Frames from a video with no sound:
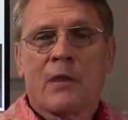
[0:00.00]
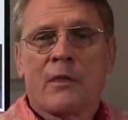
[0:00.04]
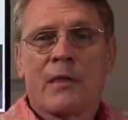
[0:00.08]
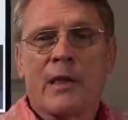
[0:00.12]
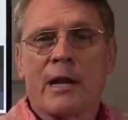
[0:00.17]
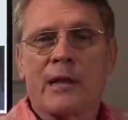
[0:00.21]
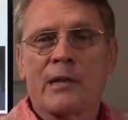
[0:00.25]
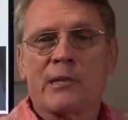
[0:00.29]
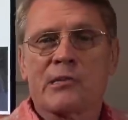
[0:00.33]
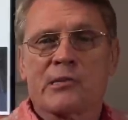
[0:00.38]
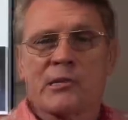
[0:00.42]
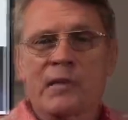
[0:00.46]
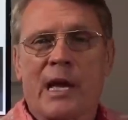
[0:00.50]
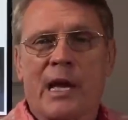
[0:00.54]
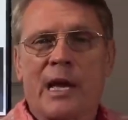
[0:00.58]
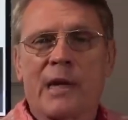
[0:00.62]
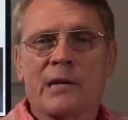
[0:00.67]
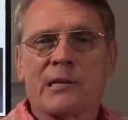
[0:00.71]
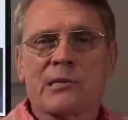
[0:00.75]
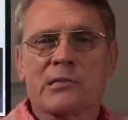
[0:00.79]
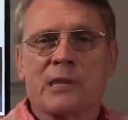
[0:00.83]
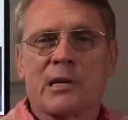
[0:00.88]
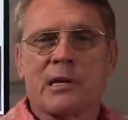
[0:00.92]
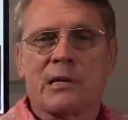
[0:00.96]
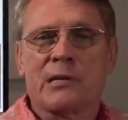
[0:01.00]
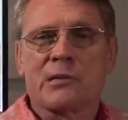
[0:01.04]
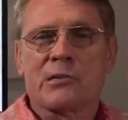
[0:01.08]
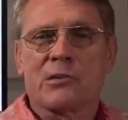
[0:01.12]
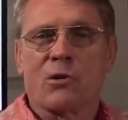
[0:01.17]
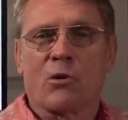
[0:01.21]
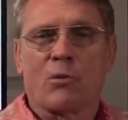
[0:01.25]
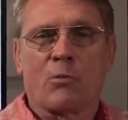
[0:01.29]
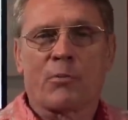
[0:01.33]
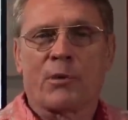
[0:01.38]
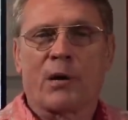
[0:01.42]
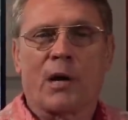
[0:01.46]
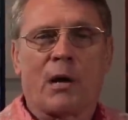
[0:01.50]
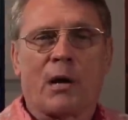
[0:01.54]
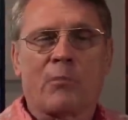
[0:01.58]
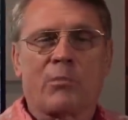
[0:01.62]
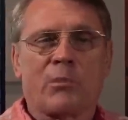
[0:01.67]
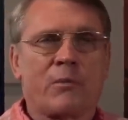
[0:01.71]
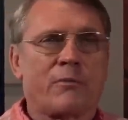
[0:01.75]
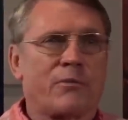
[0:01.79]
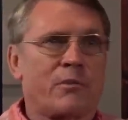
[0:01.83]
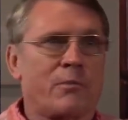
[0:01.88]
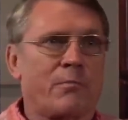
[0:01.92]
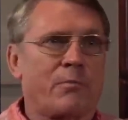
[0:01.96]
That is science and is no
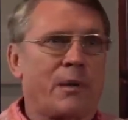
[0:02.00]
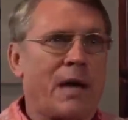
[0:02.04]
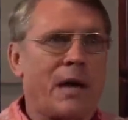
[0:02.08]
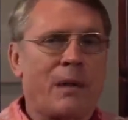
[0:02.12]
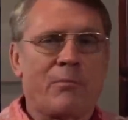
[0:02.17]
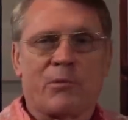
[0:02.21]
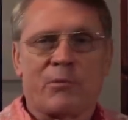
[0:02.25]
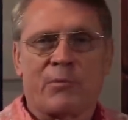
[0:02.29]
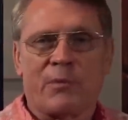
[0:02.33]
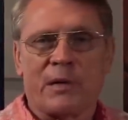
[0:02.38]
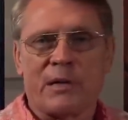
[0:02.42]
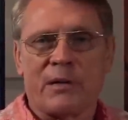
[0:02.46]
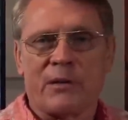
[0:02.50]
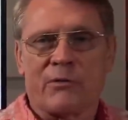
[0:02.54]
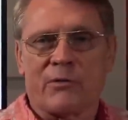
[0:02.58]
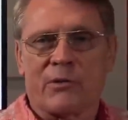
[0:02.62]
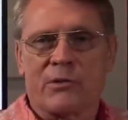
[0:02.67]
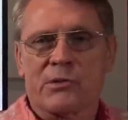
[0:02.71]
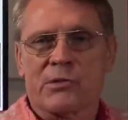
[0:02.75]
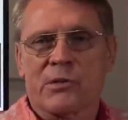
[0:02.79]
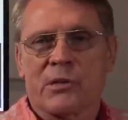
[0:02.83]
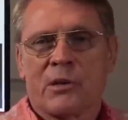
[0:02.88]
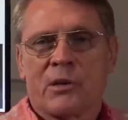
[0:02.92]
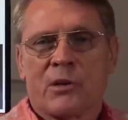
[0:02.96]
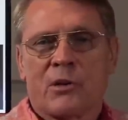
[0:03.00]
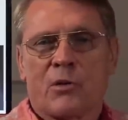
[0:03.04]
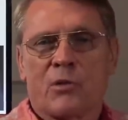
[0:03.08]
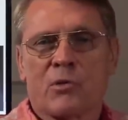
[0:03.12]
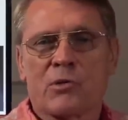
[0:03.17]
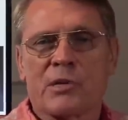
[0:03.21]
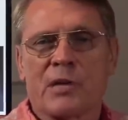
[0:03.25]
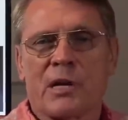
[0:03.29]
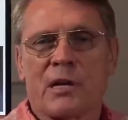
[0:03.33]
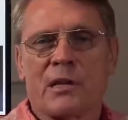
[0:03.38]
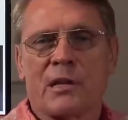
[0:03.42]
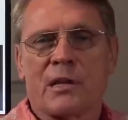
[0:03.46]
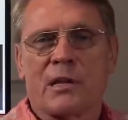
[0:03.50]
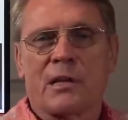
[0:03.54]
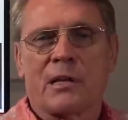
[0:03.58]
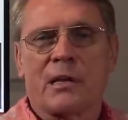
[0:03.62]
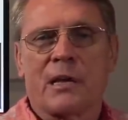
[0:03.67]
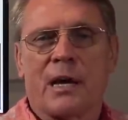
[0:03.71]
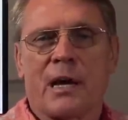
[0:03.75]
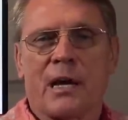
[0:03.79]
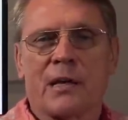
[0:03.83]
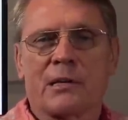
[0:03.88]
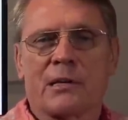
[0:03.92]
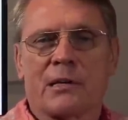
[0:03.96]
problem for Bible believers who say that
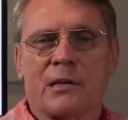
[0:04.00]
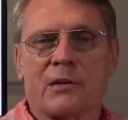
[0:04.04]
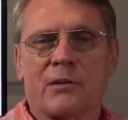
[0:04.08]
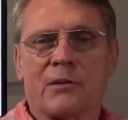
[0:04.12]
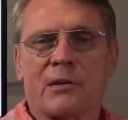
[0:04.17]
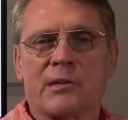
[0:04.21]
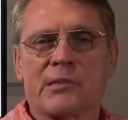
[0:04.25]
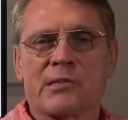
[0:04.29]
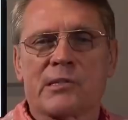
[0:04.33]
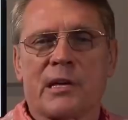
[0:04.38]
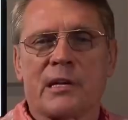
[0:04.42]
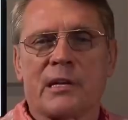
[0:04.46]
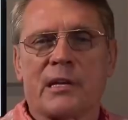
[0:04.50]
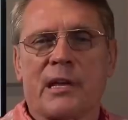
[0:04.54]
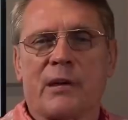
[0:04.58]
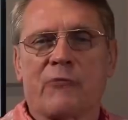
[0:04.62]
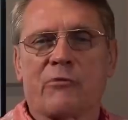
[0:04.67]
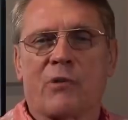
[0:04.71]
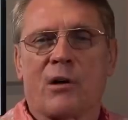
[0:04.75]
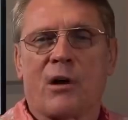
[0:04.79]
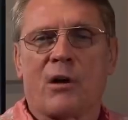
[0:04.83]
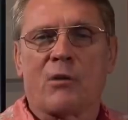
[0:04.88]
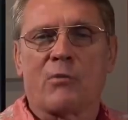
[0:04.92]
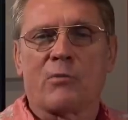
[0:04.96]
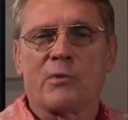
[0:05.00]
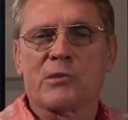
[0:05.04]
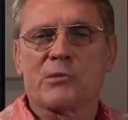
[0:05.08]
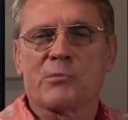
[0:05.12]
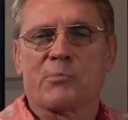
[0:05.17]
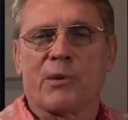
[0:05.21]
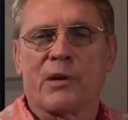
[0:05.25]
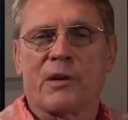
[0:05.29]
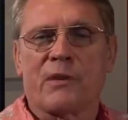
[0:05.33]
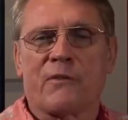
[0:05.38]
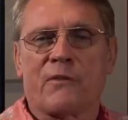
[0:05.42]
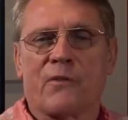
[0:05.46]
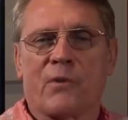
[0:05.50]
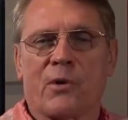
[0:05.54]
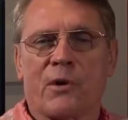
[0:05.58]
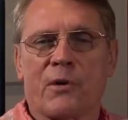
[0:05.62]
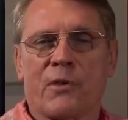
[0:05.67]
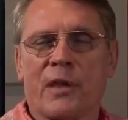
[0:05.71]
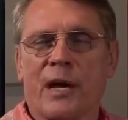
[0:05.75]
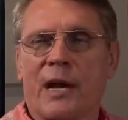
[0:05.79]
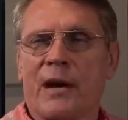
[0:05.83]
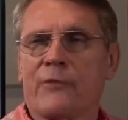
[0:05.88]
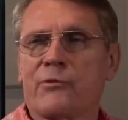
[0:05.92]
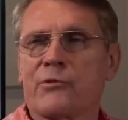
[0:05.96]
God clearly said they will always bring
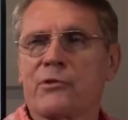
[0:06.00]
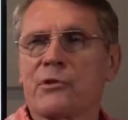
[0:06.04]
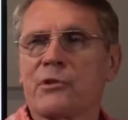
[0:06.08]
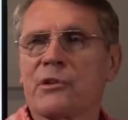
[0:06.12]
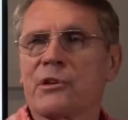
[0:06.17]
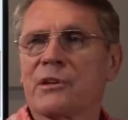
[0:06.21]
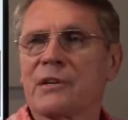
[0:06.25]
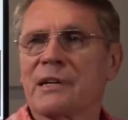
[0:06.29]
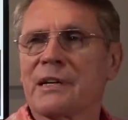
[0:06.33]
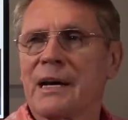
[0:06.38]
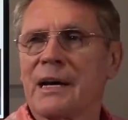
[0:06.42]
forth after their